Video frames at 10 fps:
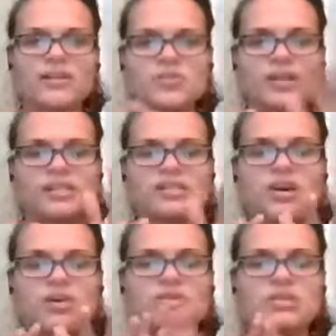as well as
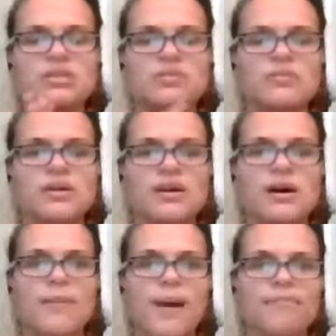go to
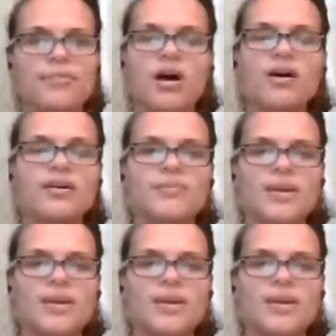my blog,